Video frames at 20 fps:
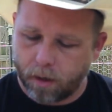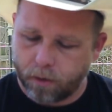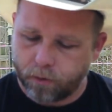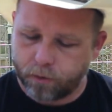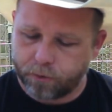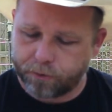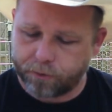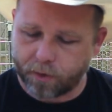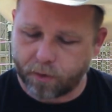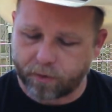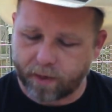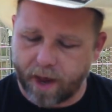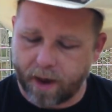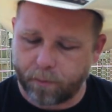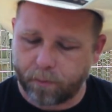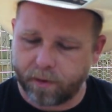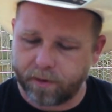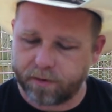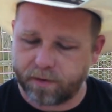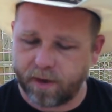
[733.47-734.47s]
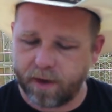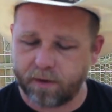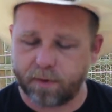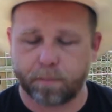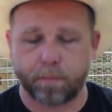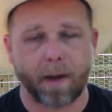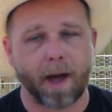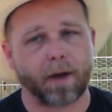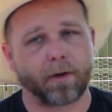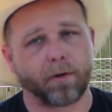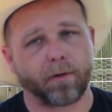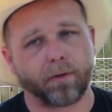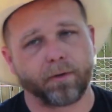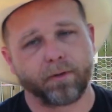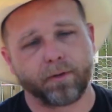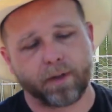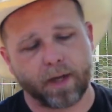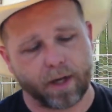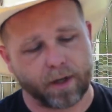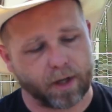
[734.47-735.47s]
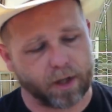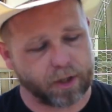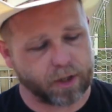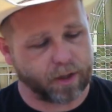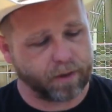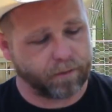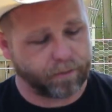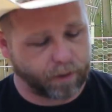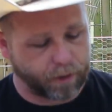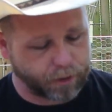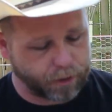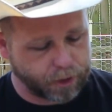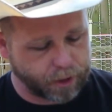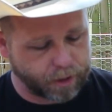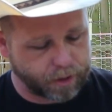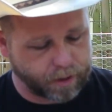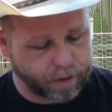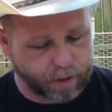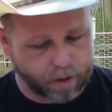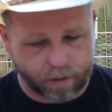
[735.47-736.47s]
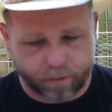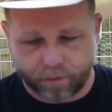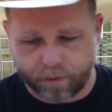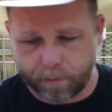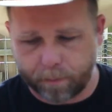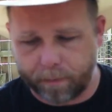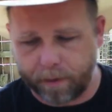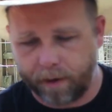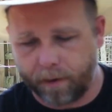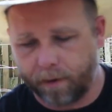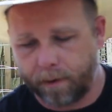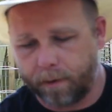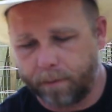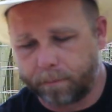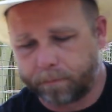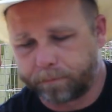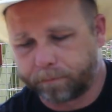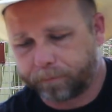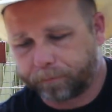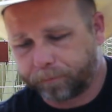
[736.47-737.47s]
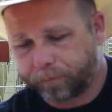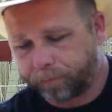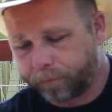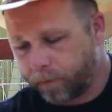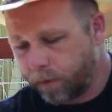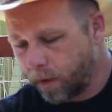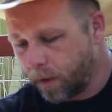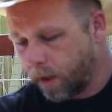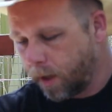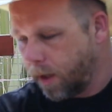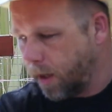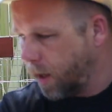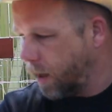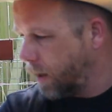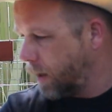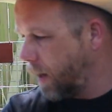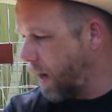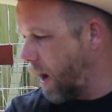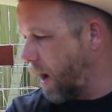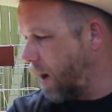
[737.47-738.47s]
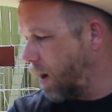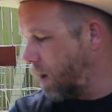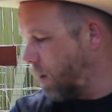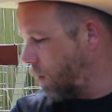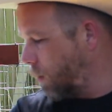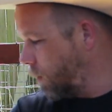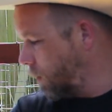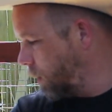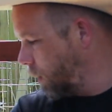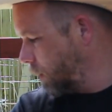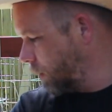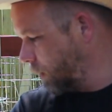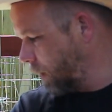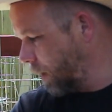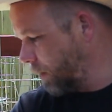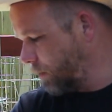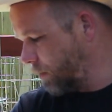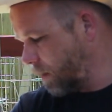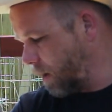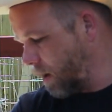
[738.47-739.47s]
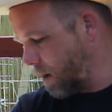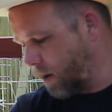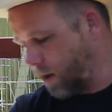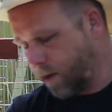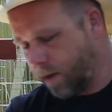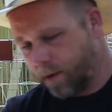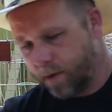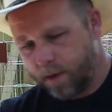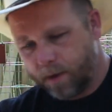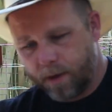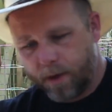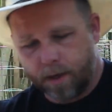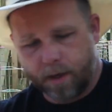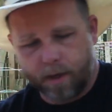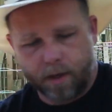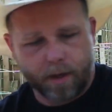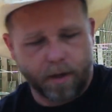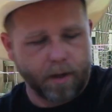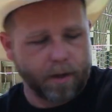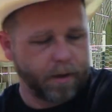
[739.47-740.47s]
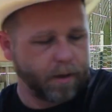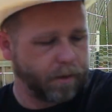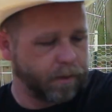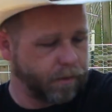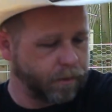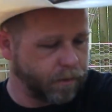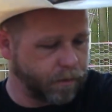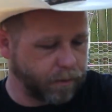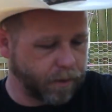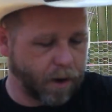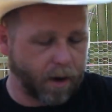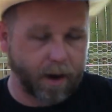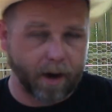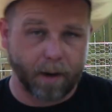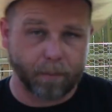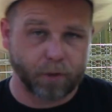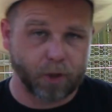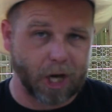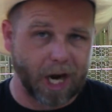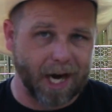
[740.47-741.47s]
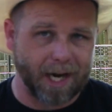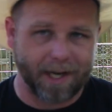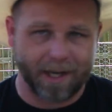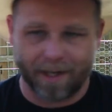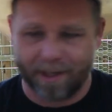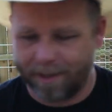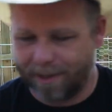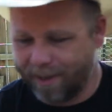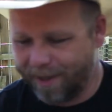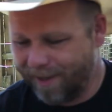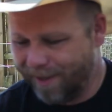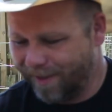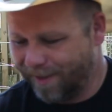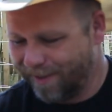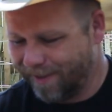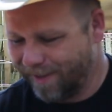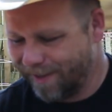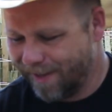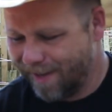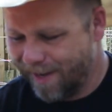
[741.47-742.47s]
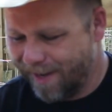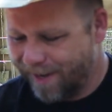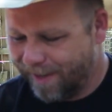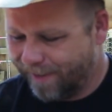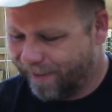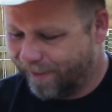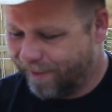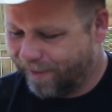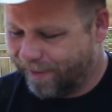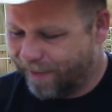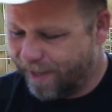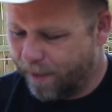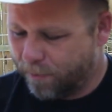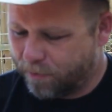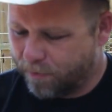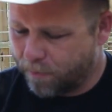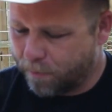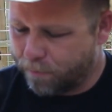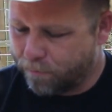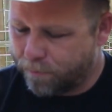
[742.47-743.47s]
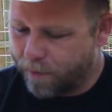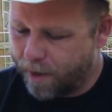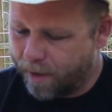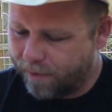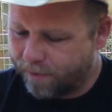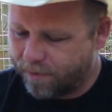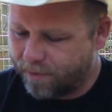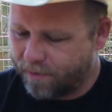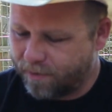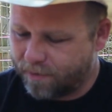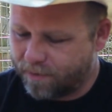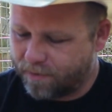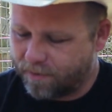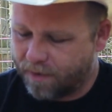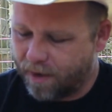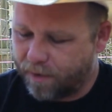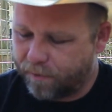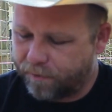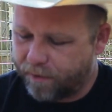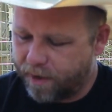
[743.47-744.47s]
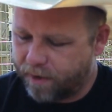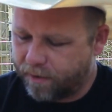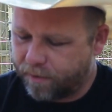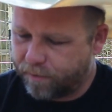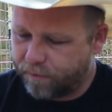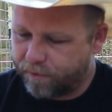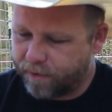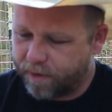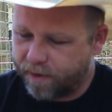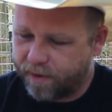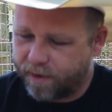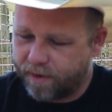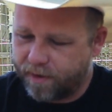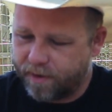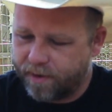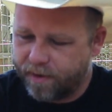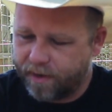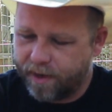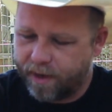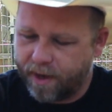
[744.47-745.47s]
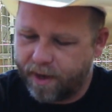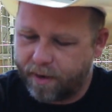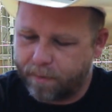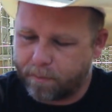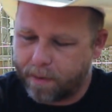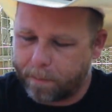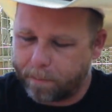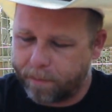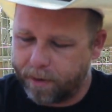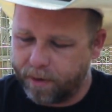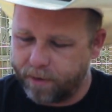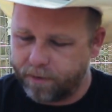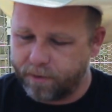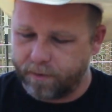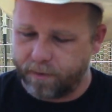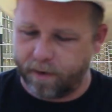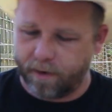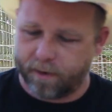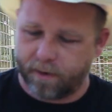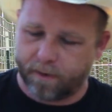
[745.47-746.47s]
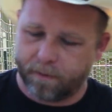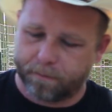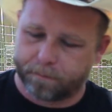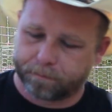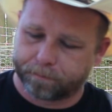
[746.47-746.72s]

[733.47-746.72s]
So that was his bottled conditioned version of the beer. Now let's sorry, I'm trying to keep some bugs and stuff out of my beers here.